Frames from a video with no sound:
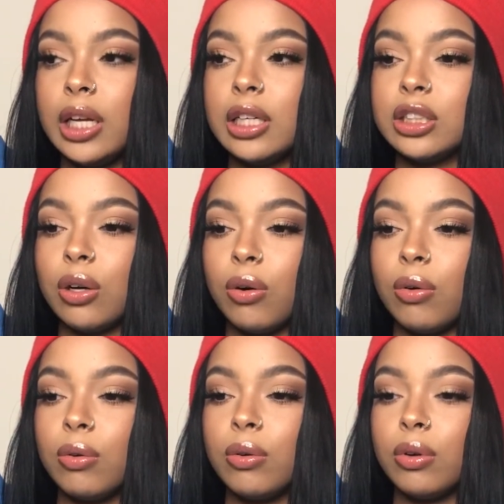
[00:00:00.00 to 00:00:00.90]
So
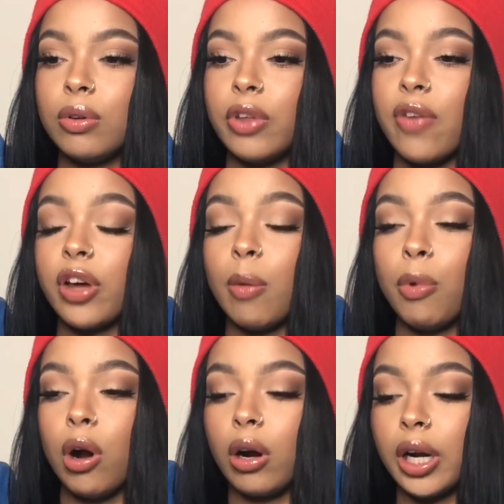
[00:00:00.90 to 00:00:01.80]
they have like a
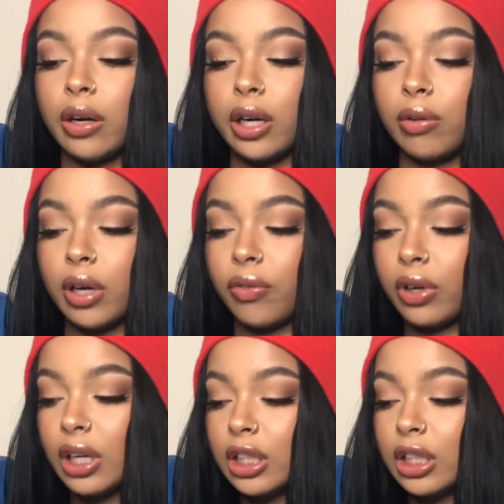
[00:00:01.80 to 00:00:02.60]
bar area or whatever.